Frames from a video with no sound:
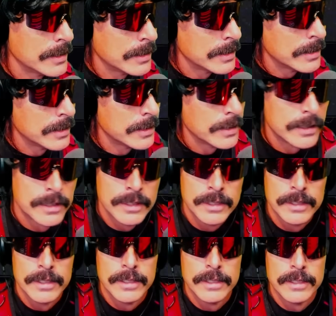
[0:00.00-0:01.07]

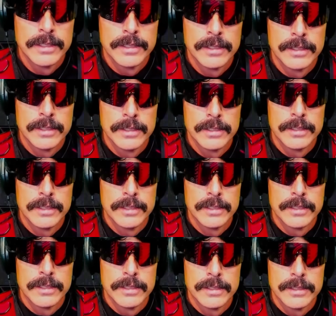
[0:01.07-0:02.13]

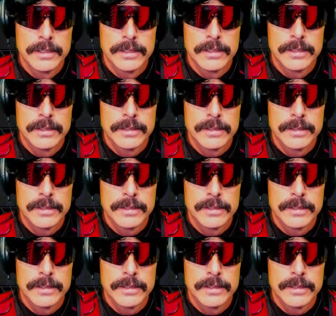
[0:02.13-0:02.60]
(silence)